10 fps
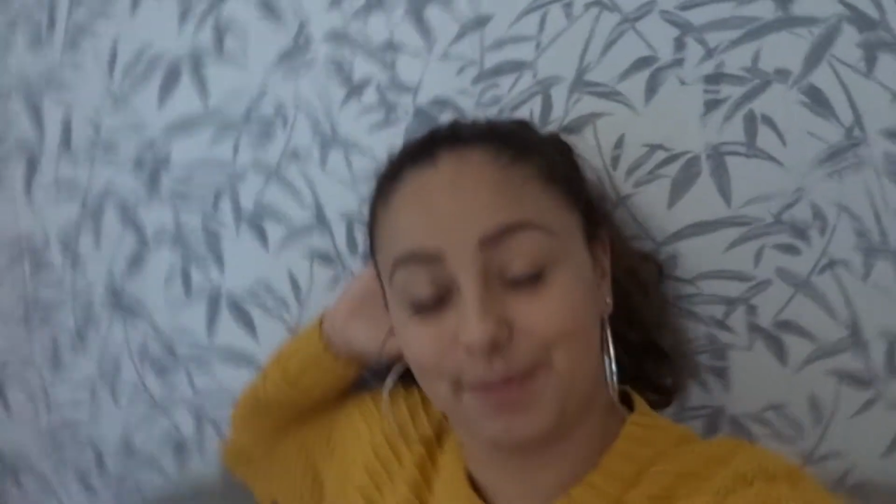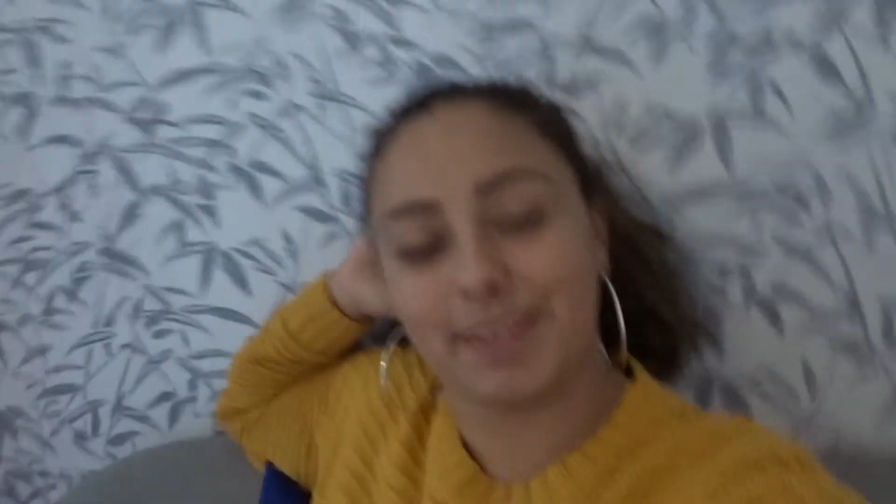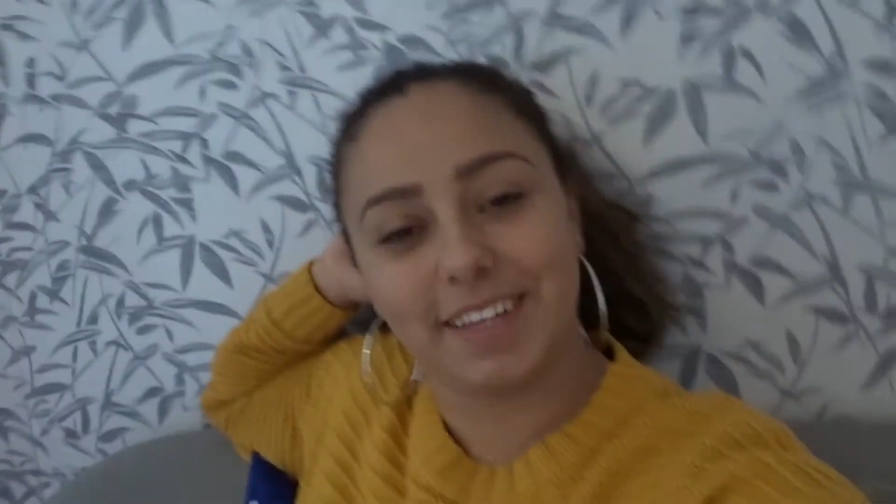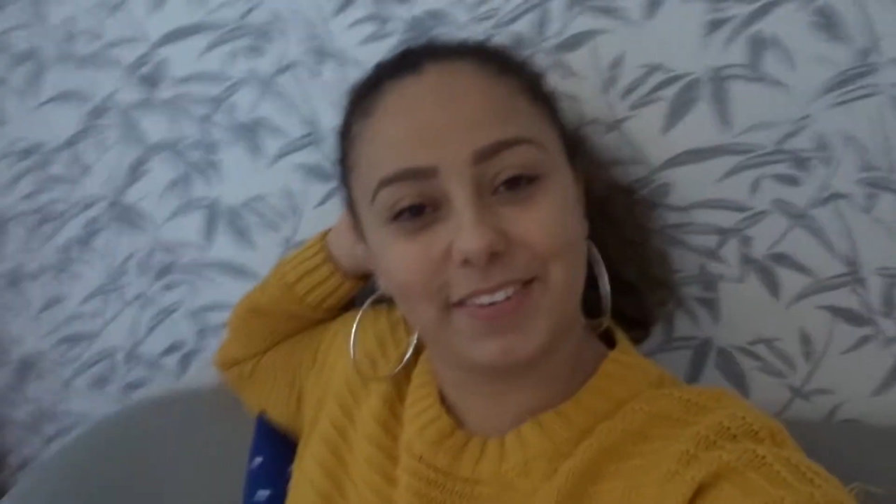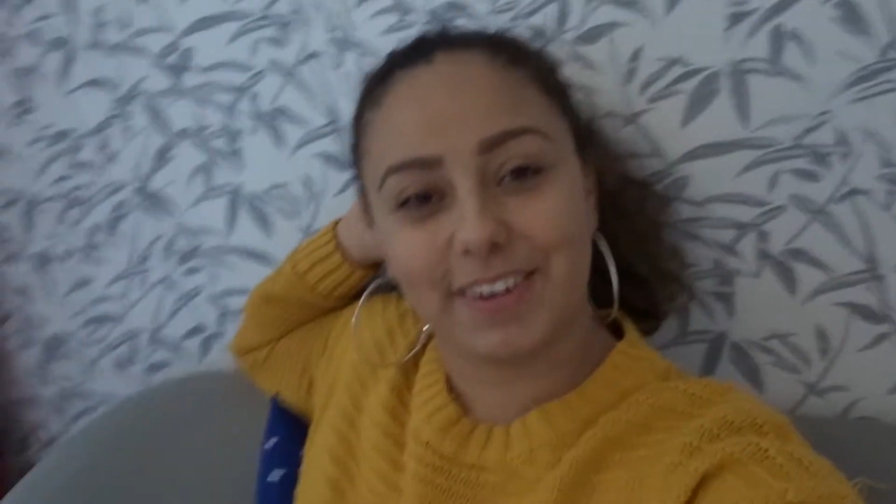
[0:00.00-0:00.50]
to
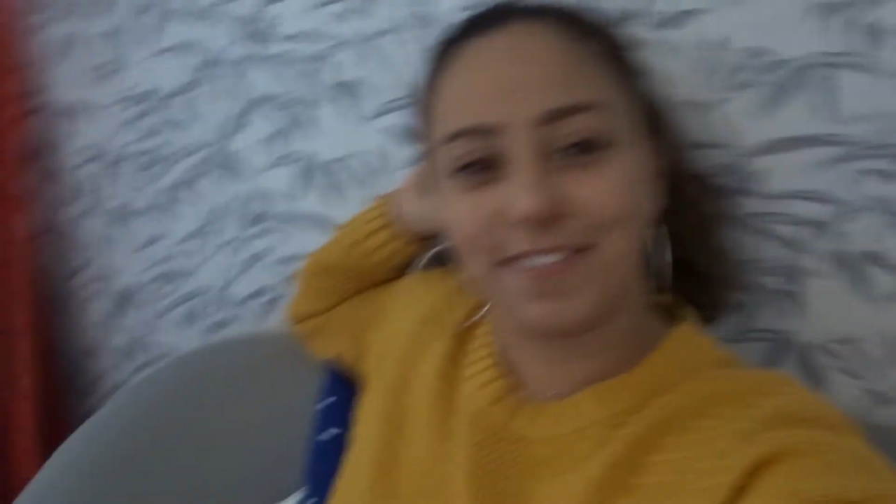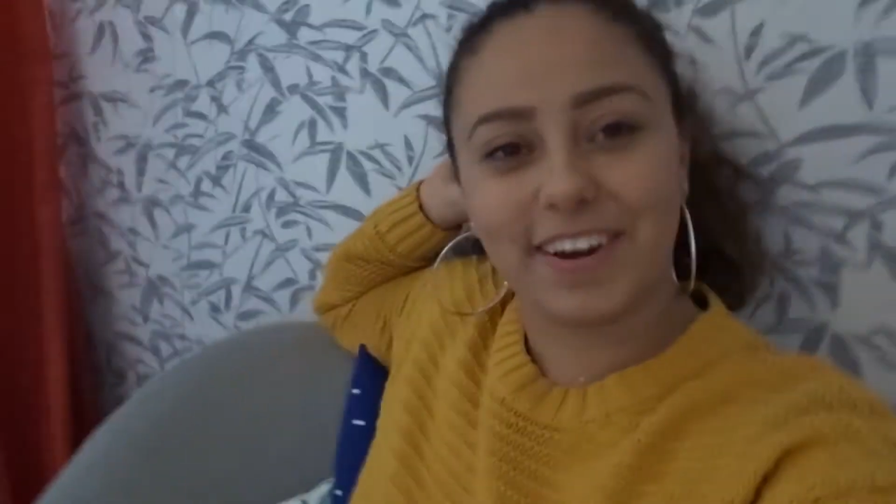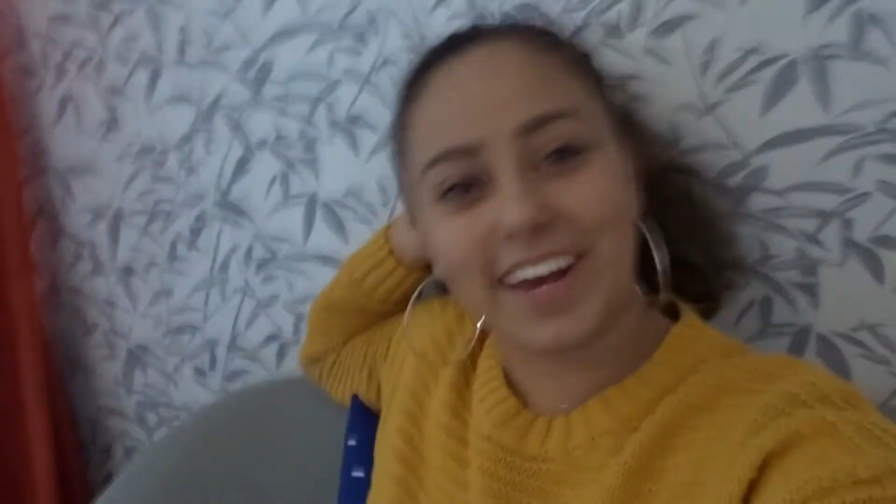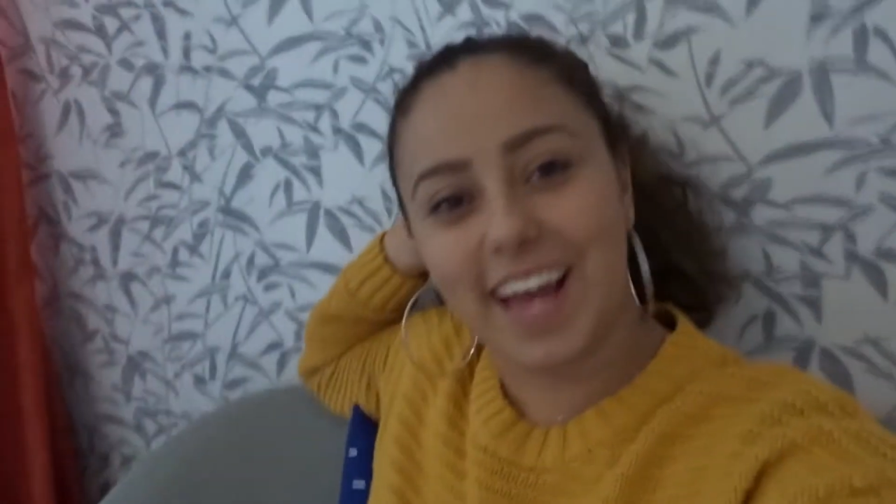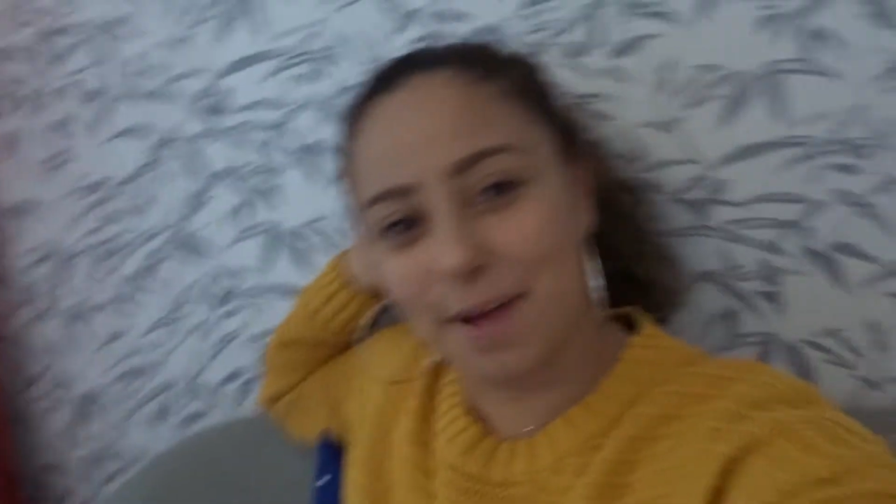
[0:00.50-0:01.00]
be living a
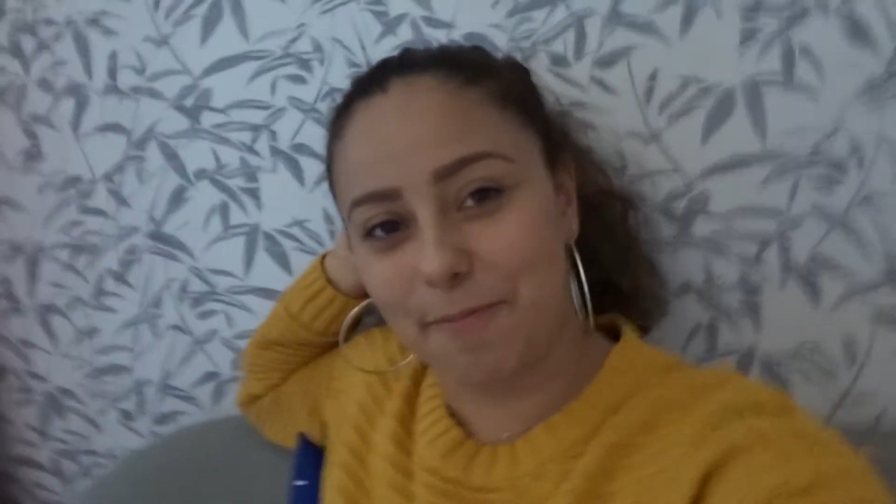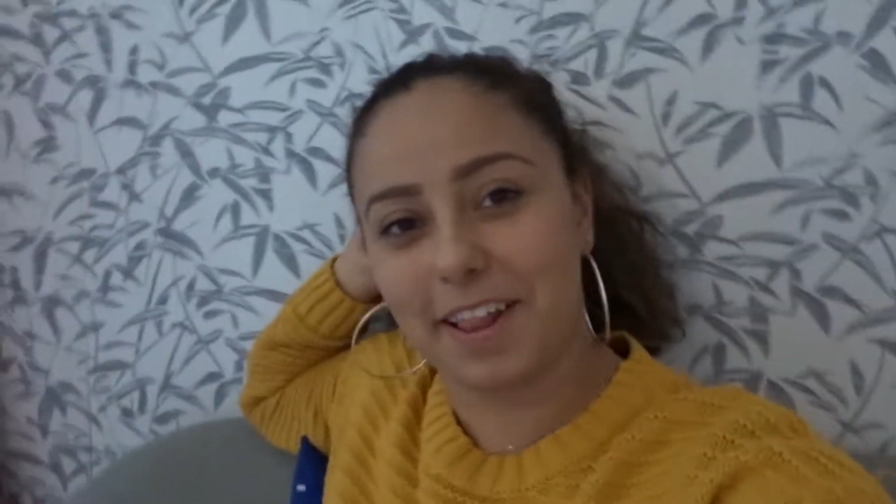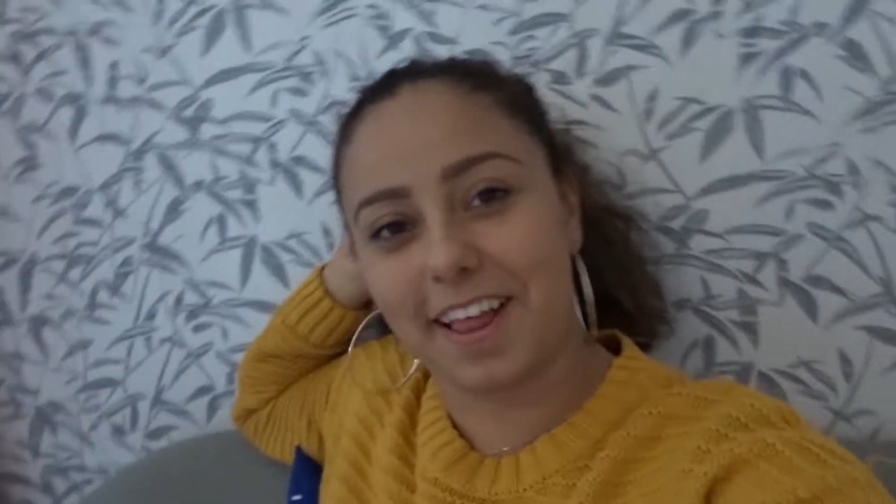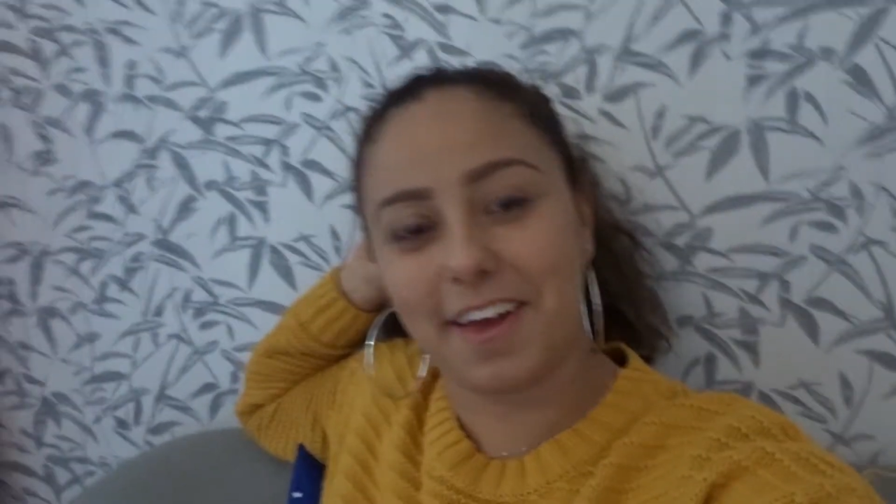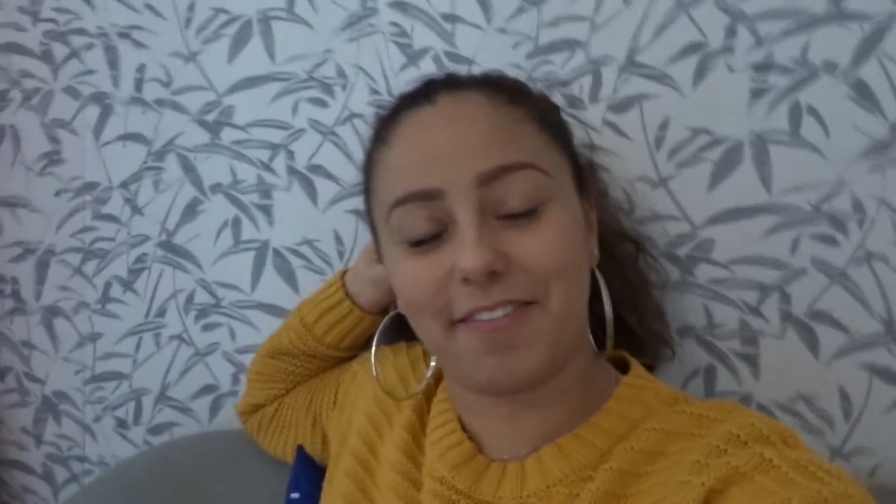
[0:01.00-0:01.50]
very happy
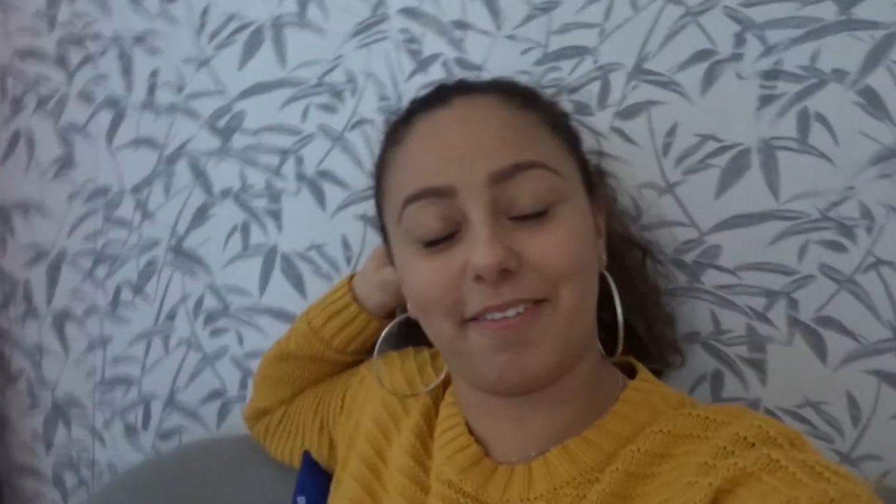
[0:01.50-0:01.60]
life.